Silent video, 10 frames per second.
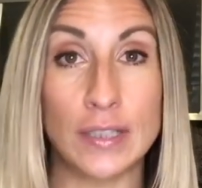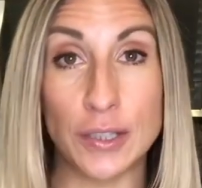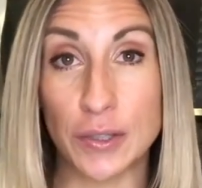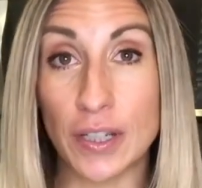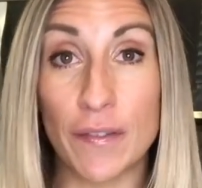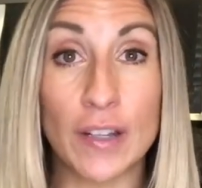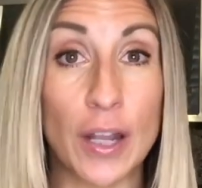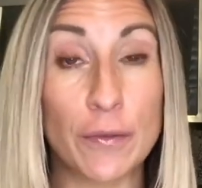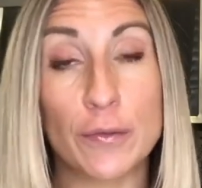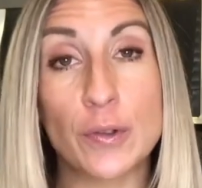you still have a
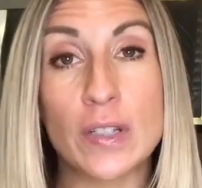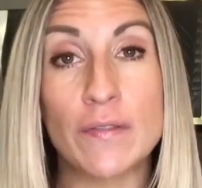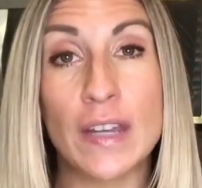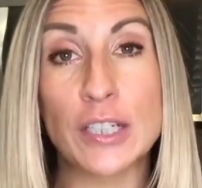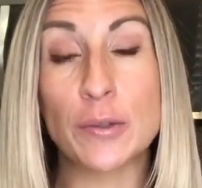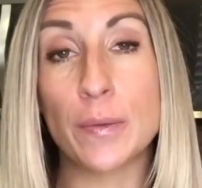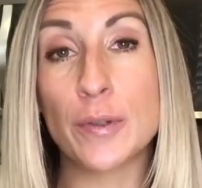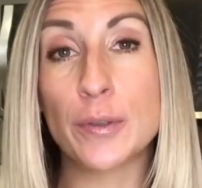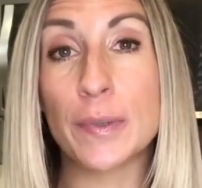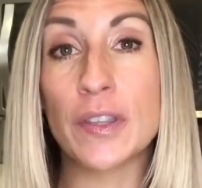lot of fruits and
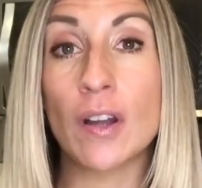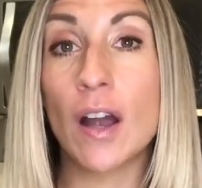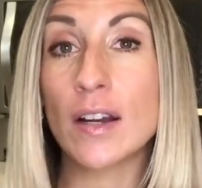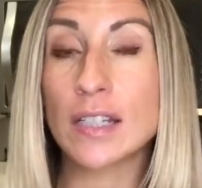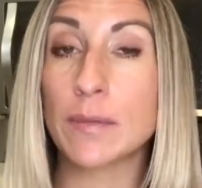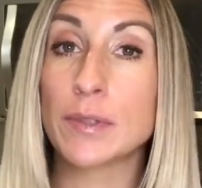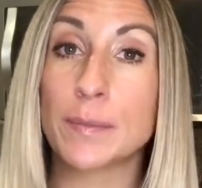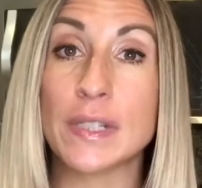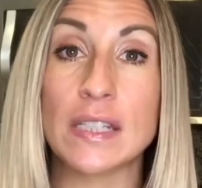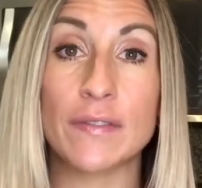vegetables, but there are some
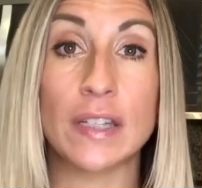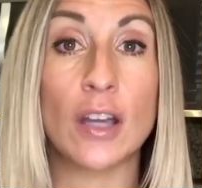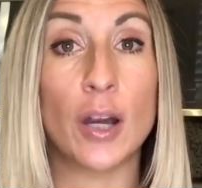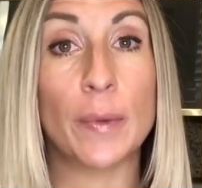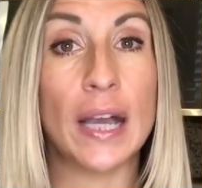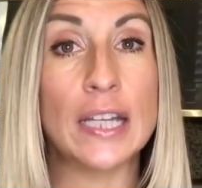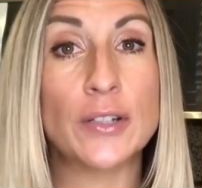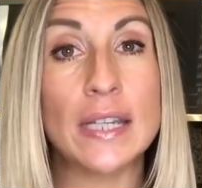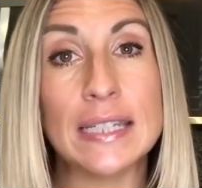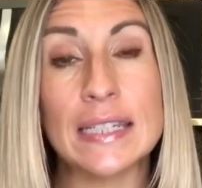specific
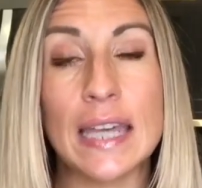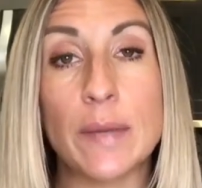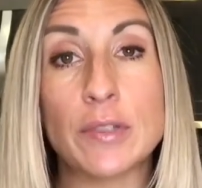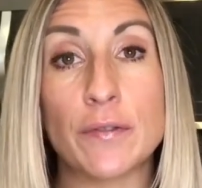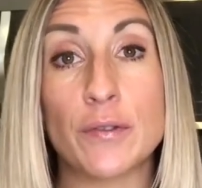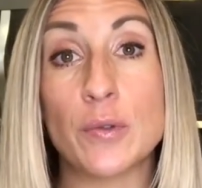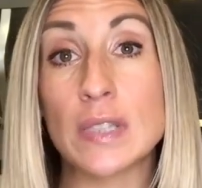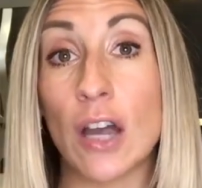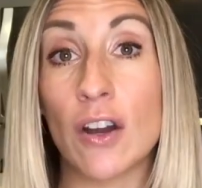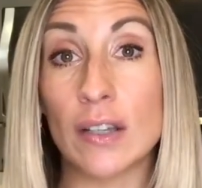carbohydrates and types of
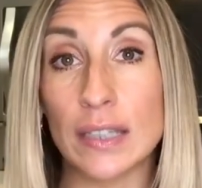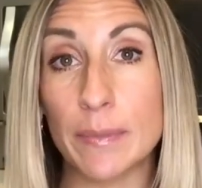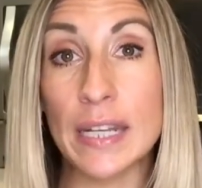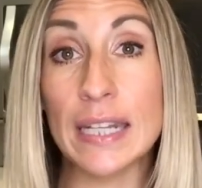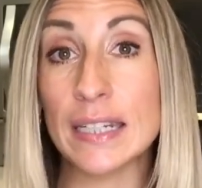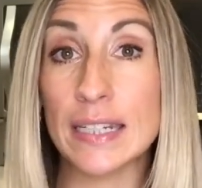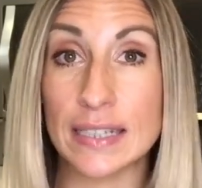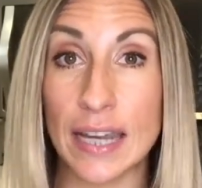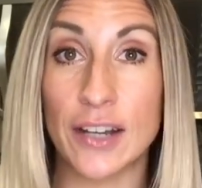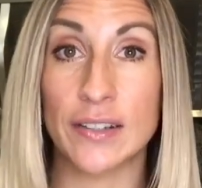foods that are eliminated
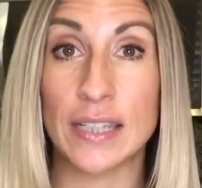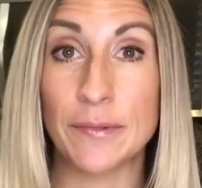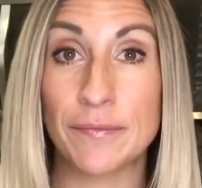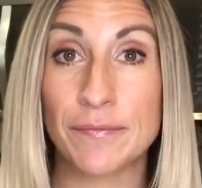entirely.